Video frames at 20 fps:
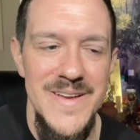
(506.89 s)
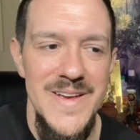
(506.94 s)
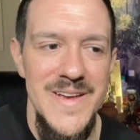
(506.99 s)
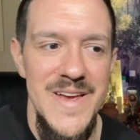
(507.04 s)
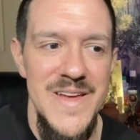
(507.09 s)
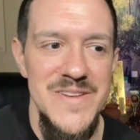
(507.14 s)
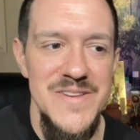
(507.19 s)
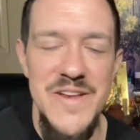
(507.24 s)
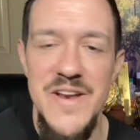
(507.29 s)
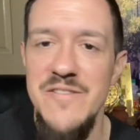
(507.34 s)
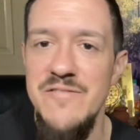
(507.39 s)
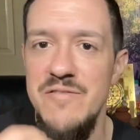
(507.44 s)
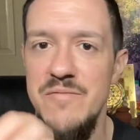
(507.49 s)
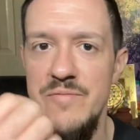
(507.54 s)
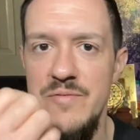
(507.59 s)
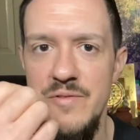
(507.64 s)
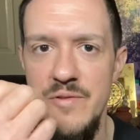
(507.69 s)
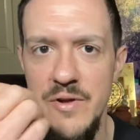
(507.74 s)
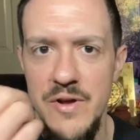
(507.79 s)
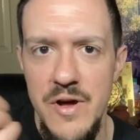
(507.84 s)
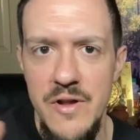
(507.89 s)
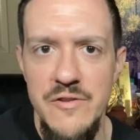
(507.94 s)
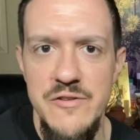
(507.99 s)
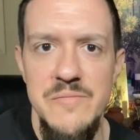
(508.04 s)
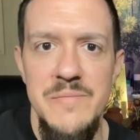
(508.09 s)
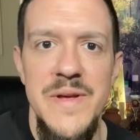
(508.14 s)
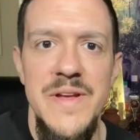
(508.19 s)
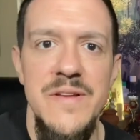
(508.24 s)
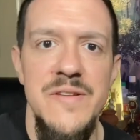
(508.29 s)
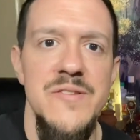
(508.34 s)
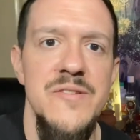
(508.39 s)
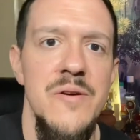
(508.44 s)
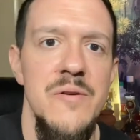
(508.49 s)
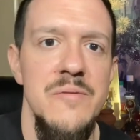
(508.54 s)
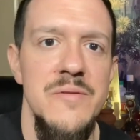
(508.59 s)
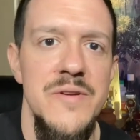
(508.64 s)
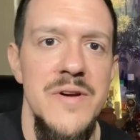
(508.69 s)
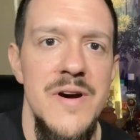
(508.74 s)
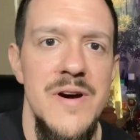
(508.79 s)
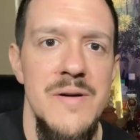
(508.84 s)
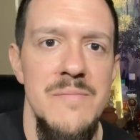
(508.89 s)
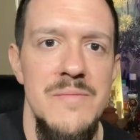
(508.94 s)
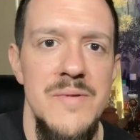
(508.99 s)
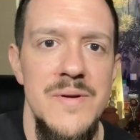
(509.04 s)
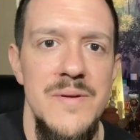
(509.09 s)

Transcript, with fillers: instead of the colors being soaked up.